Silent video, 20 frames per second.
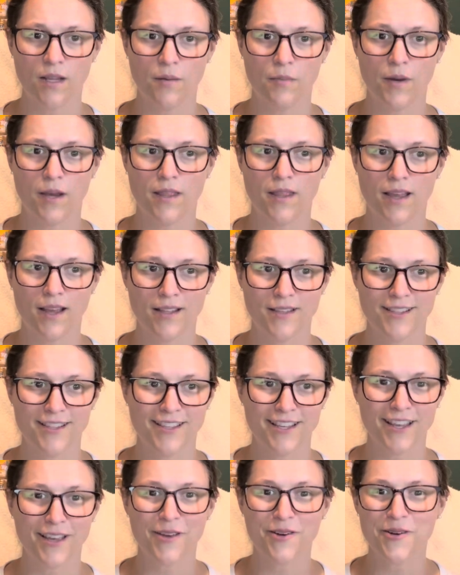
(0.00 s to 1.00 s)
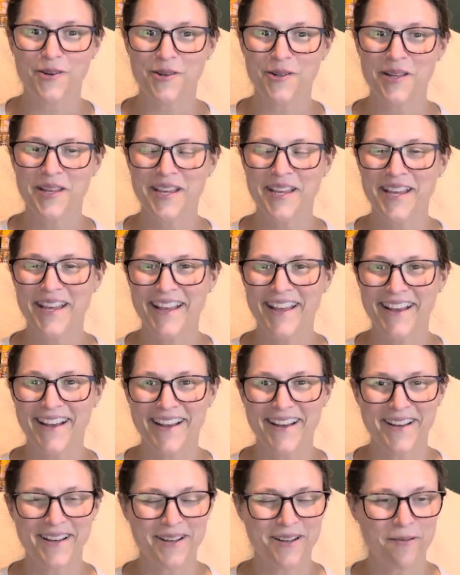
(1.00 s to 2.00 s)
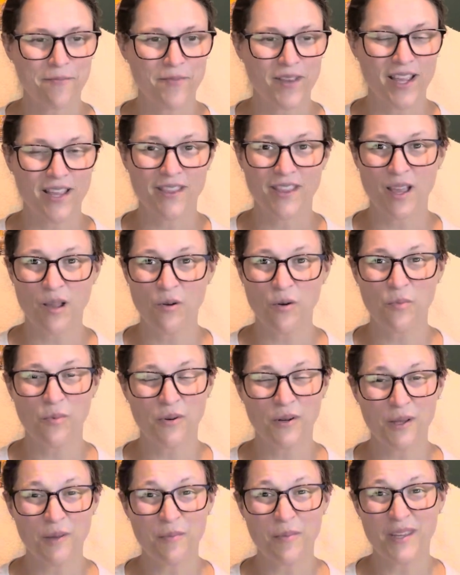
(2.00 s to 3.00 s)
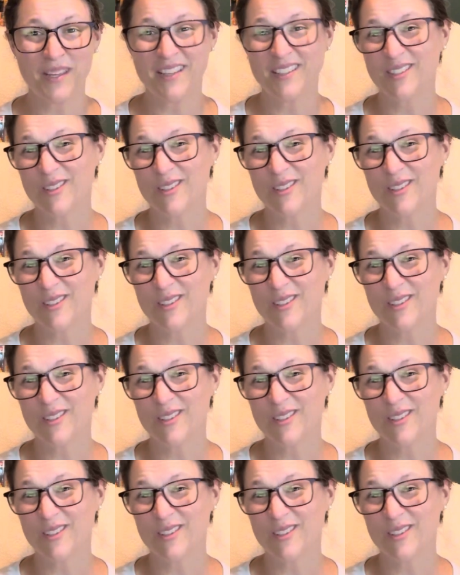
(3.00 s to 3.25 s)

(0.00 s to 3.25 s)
by that sale. And they were pretty big,